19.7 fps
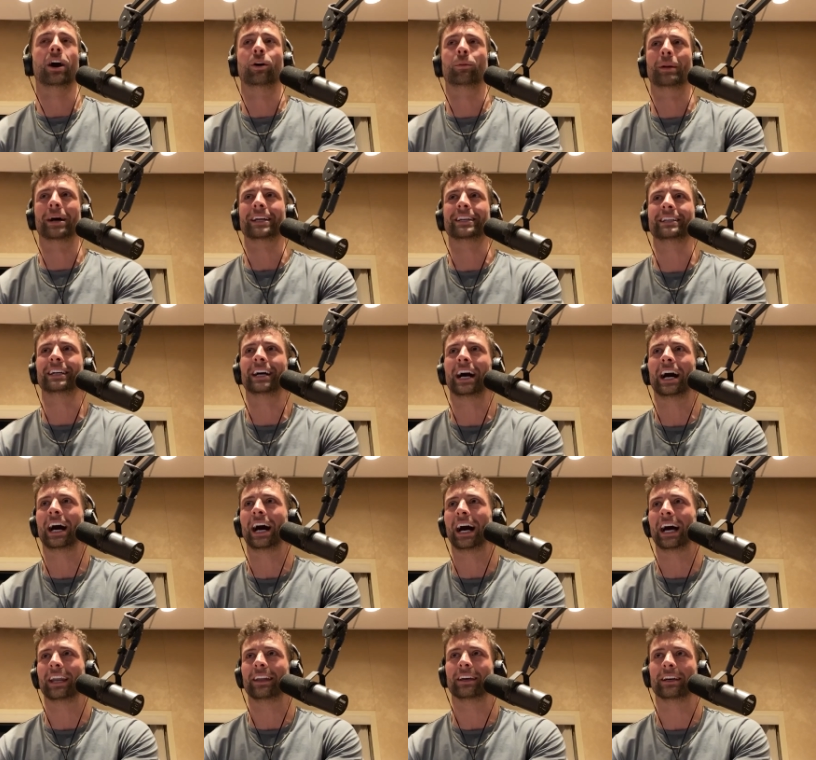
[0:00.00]
oh my
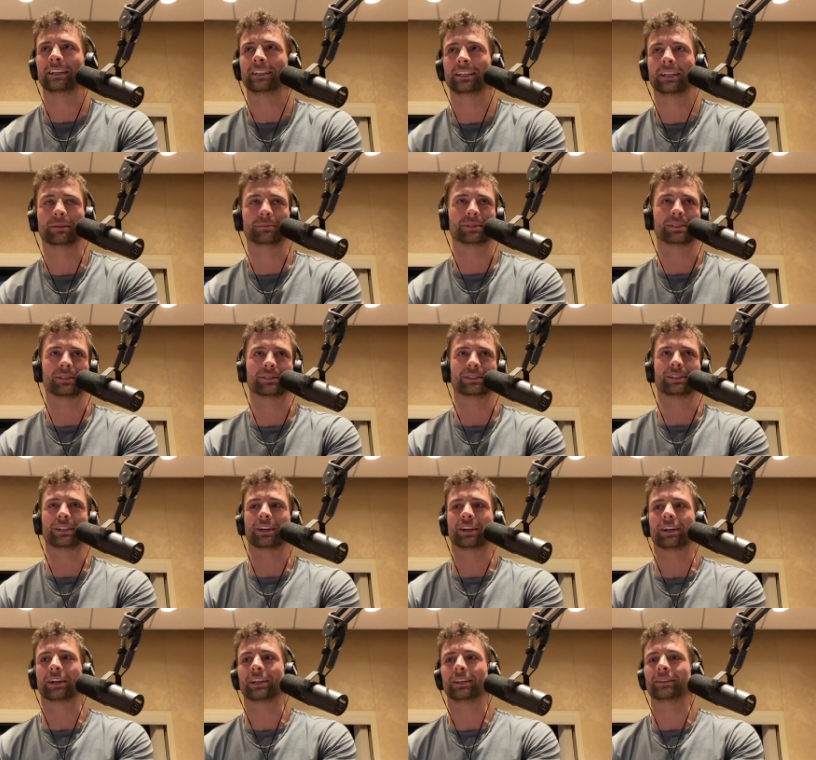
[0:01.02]
God. I'm so
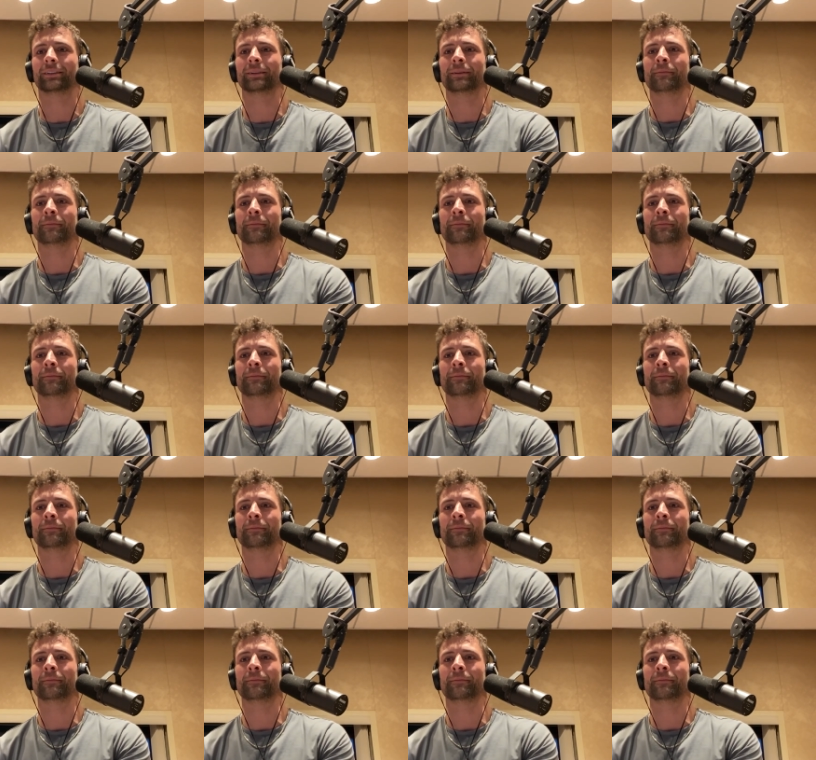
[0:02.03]
sorry.